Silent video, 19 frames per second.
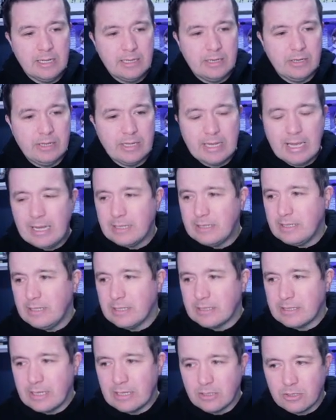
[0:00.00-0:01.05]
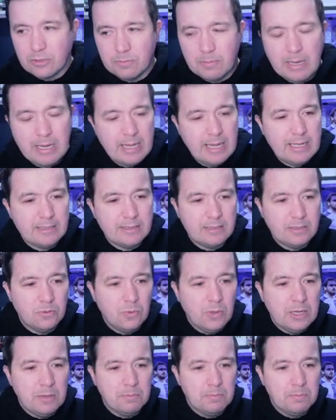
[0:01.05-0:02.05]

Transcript: Now you can't see the stats because my head's in the way,